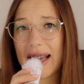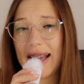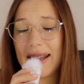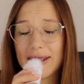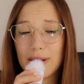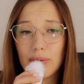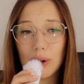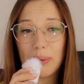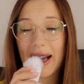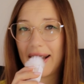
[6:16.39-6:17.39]
and you will
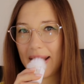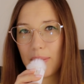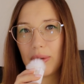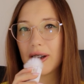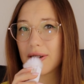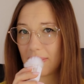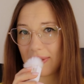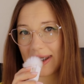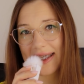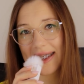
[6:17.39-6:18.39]
be unable to
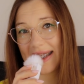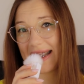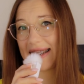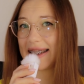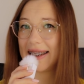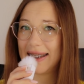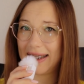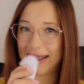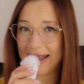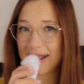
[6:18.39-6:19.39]
fix this
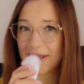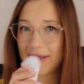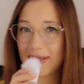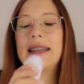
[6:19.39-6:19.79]
later.